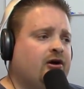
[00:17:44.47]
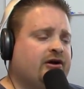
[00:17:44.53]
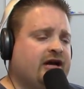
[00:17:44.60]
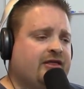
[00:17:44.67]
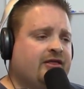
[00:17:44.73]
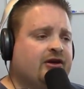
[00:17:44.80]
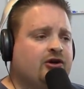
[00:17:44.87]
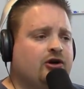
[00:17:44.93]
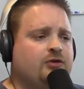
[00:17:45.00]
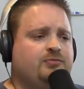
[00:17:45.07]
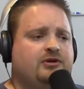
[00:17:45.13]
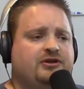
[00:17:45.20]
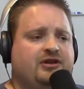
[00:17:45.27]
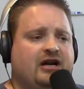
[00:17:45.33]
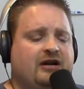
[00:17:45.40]
the
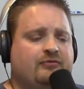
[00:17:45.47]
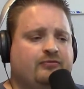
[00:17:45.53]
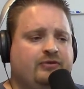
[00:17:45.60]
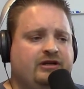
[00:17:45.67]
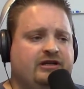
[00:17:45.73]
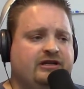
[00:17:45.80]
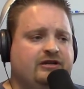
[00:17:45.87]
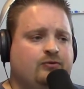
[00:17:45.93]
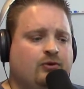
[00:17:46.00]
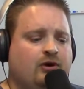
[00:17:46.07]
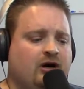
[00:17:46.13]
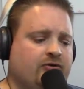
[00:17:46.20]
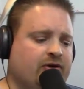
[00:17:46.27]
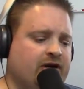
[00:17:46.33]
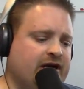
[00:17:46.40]
cookbook that I really
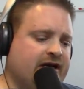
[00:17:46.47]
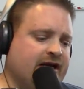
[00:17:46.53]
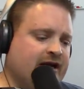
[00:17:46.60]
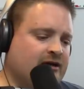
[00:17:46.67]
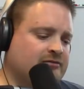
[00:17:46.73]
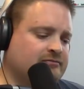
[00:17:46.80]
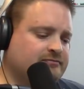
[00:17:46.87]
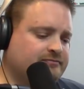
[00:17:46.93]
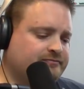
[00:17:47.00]
want right now